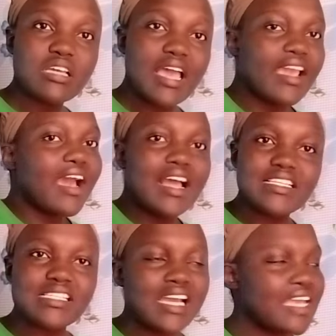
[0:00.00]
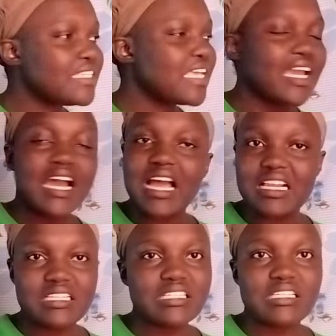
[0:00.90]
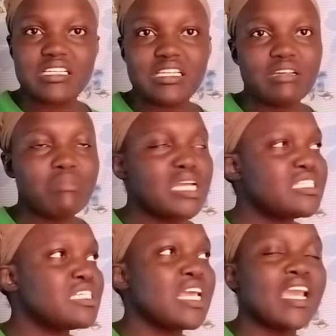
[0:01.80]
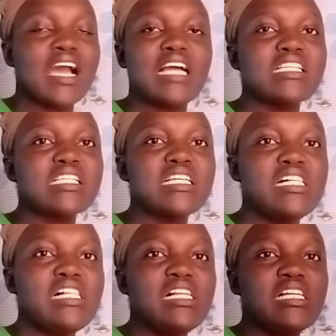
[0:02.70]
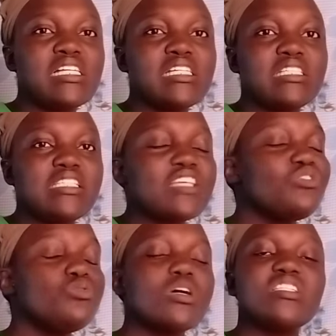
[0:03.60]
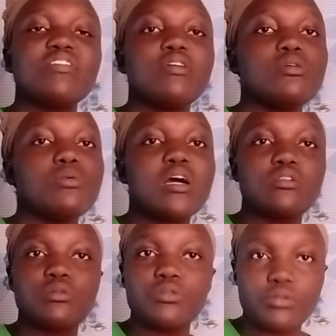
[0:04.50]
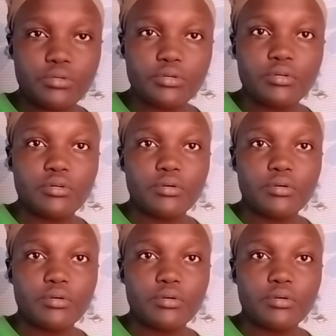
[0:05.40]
I can't, guys, I can't. Imagine I can't. Just do whatever you want to do.